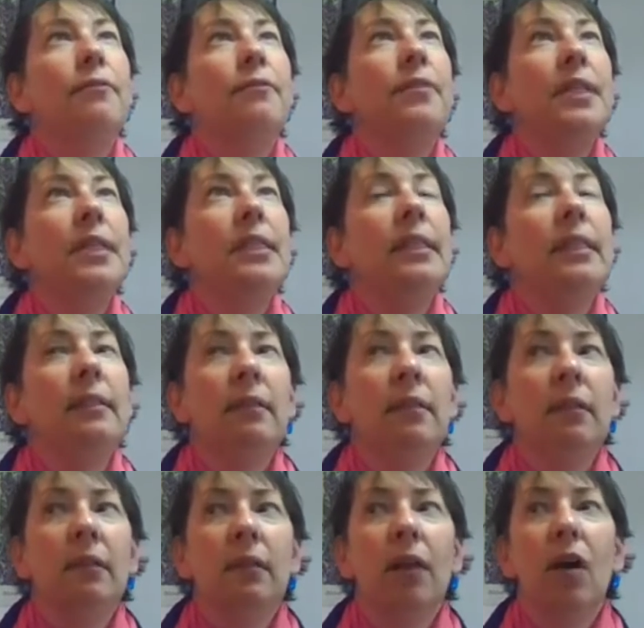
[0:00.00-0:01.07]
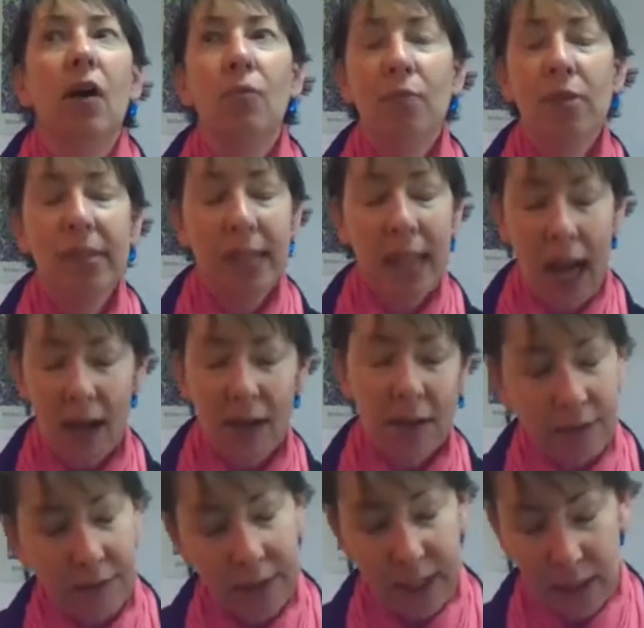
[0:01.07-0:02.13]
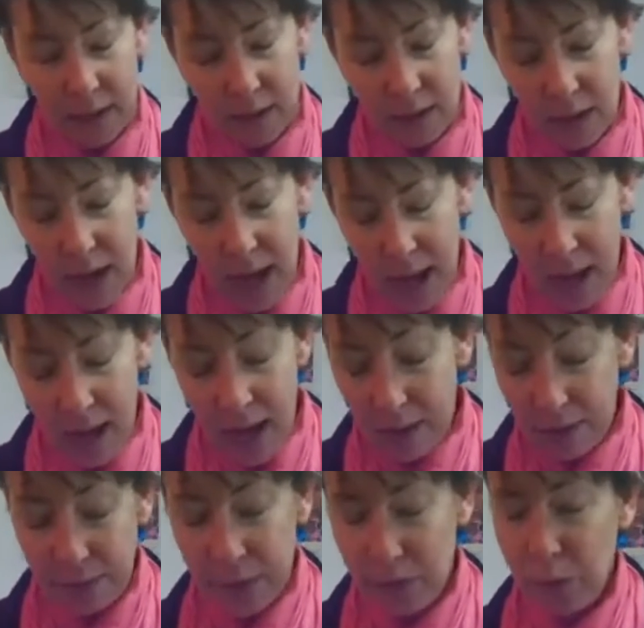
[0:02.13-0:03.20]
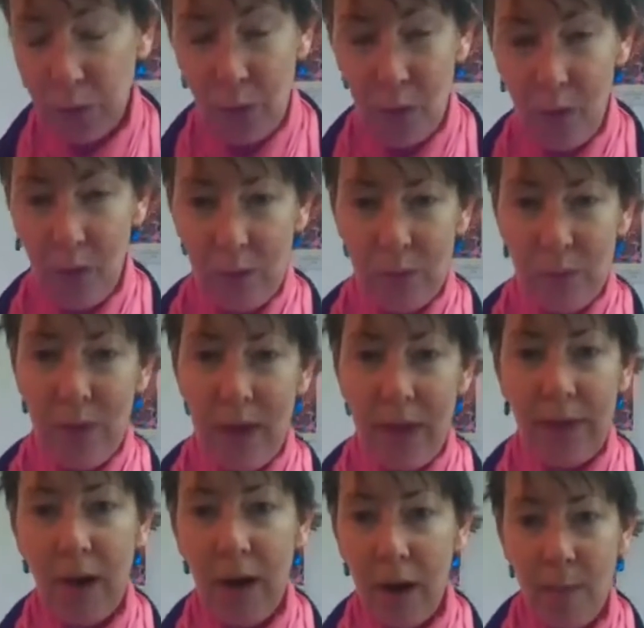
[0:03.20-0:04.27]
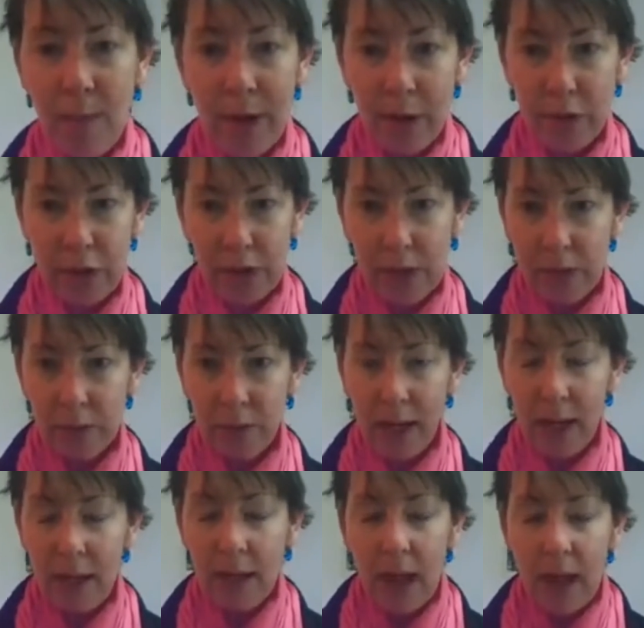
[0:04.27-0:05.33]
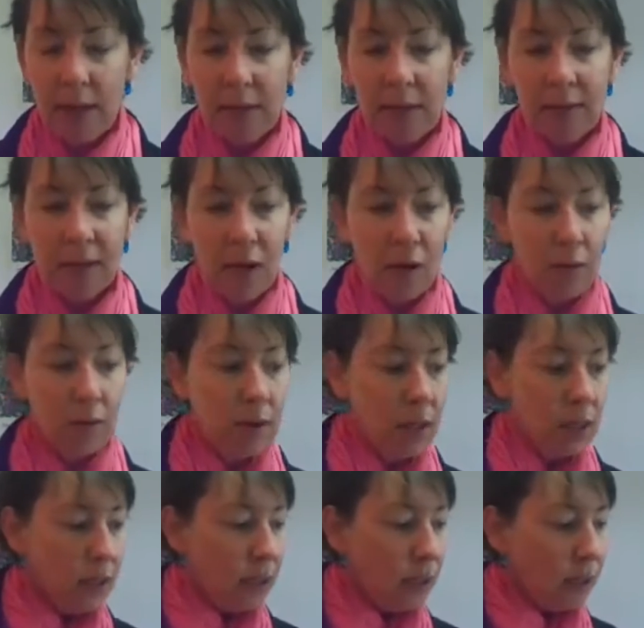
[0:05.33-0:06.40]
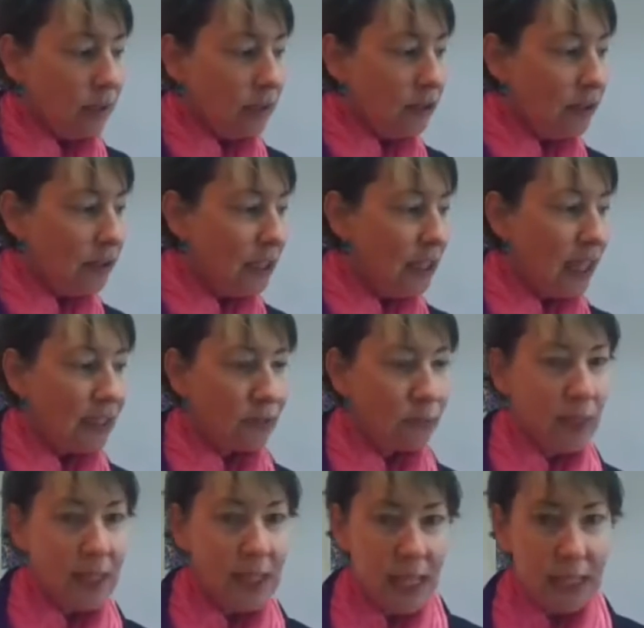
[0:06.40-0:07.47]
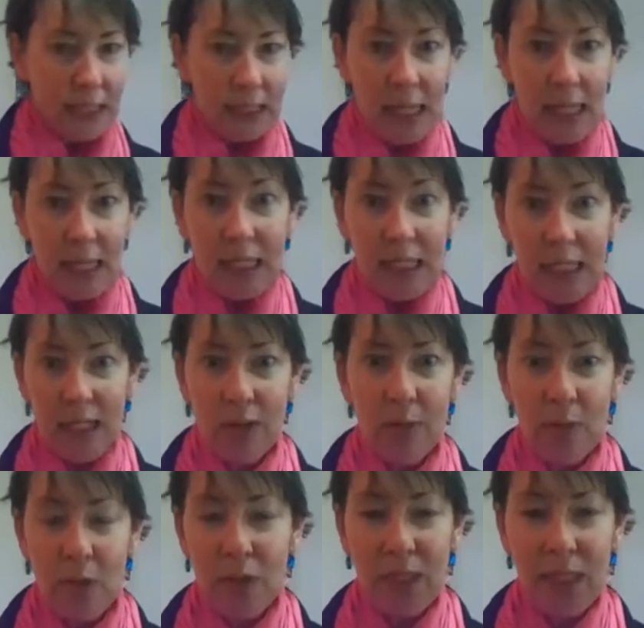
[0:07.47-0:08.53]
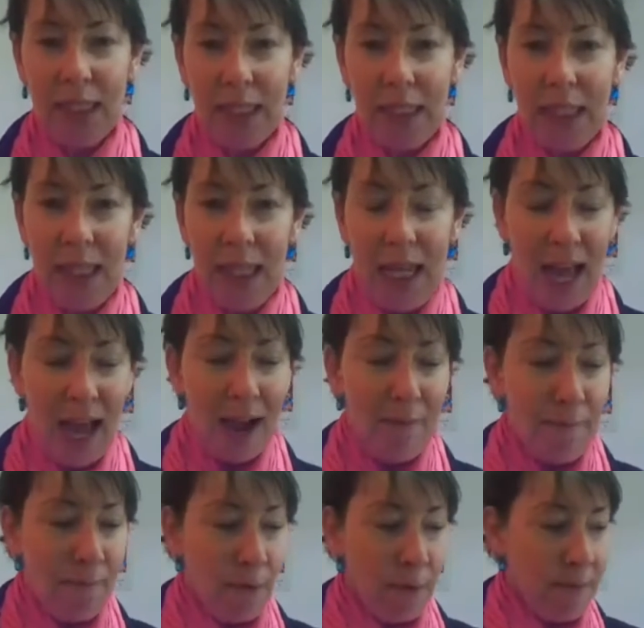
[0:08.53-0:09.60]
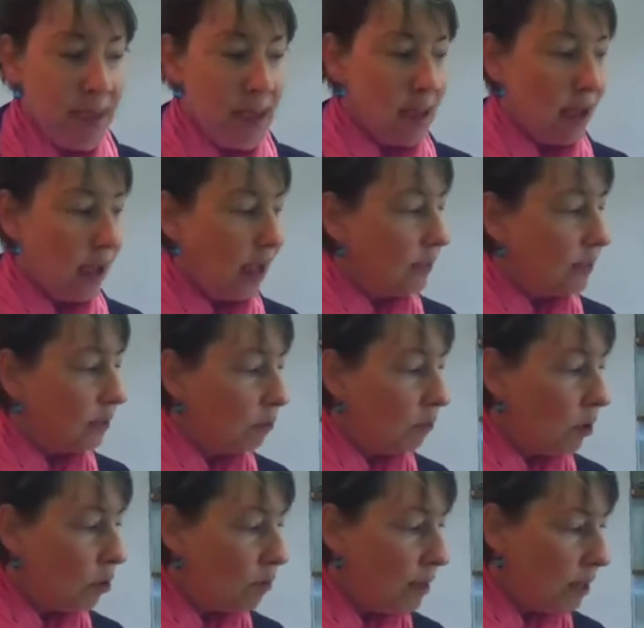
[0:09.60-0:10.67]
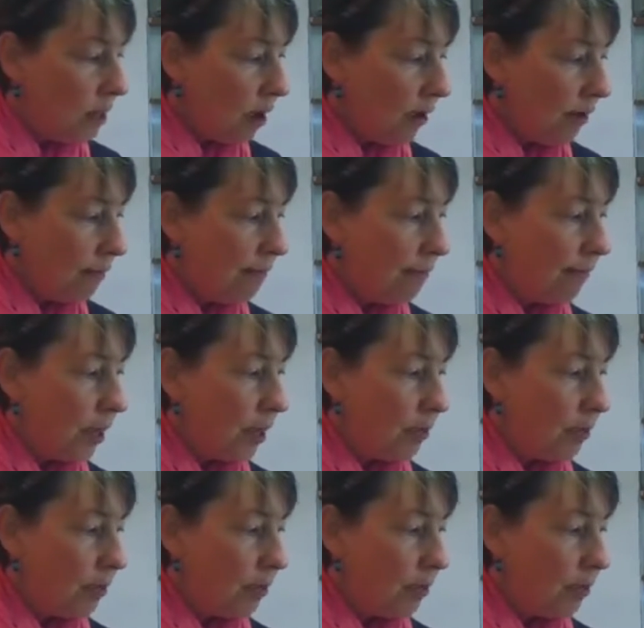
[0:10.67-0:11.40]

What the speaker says: feeling almost out of control with our emotions, right? And so Chen Yi has written this into the music. And for me, it's a moment of